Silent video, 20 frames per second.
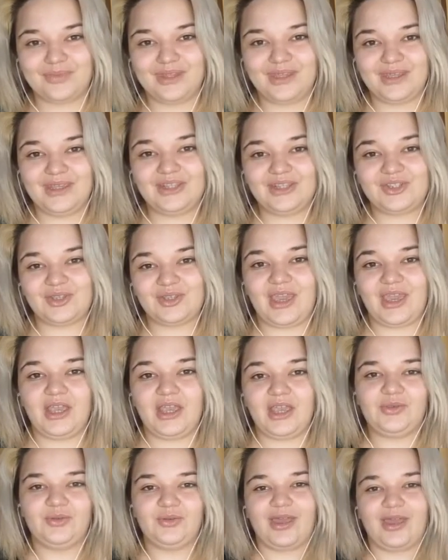it's okay
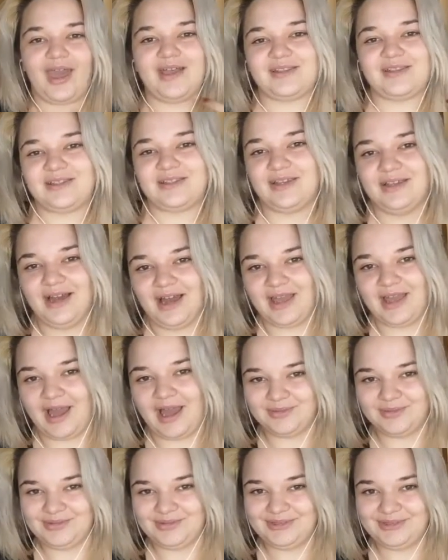to ask a guy
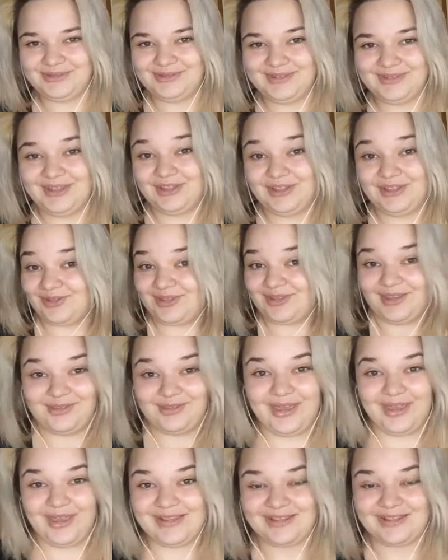out. It's okay
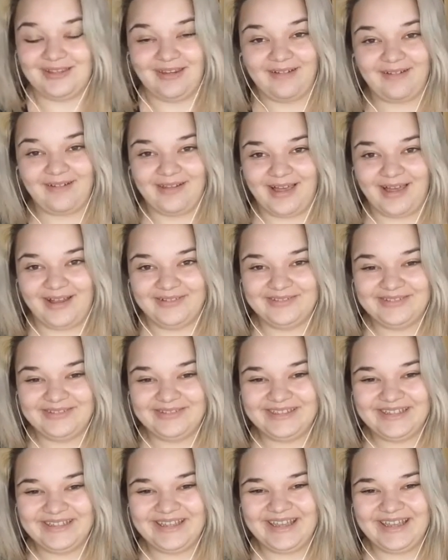to ask a girl out.
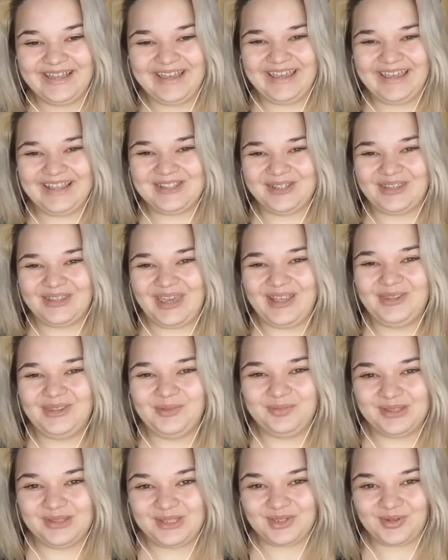It's okay to
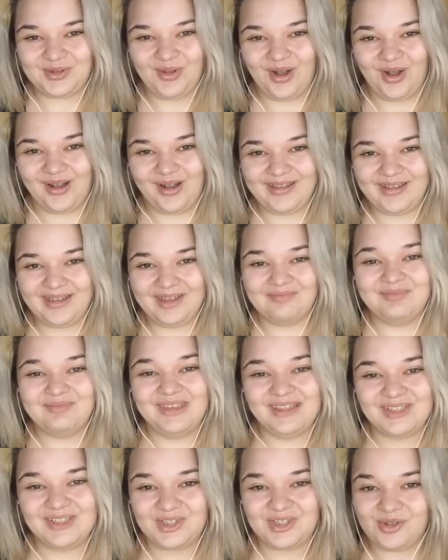be strong.
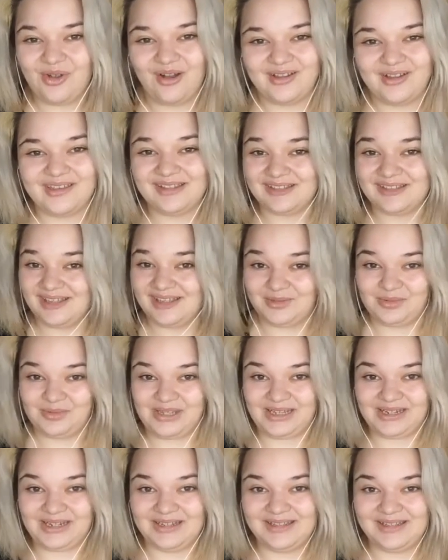Being strong is not a
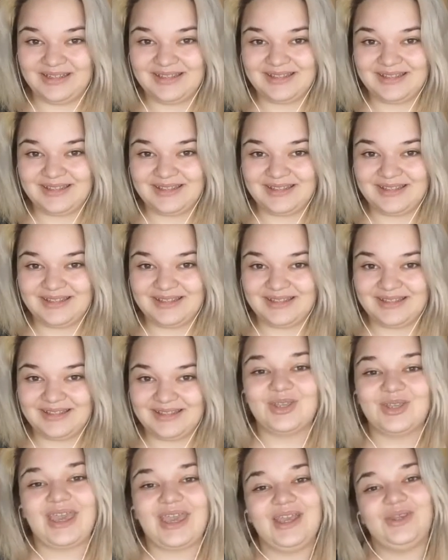weakness.
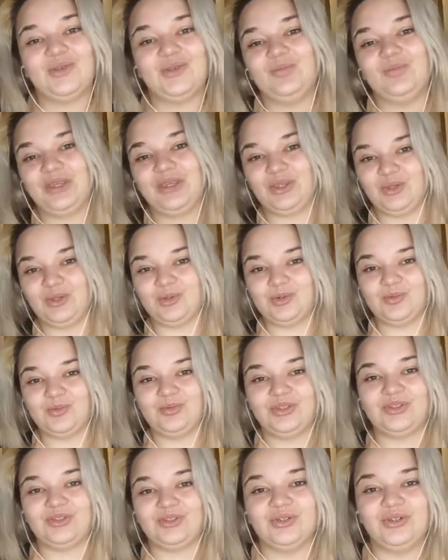It's okay to be you
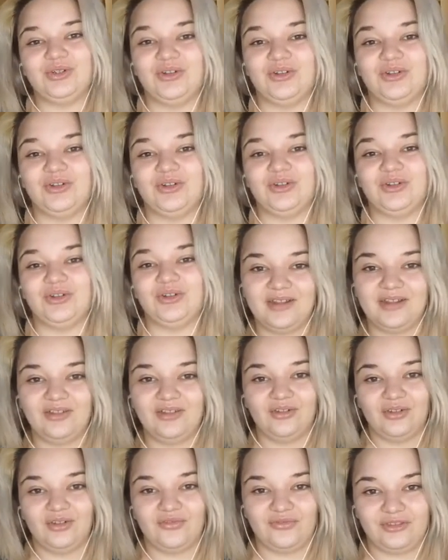with all your heart and
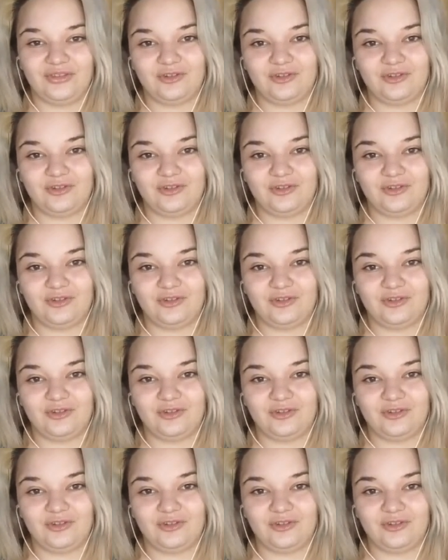all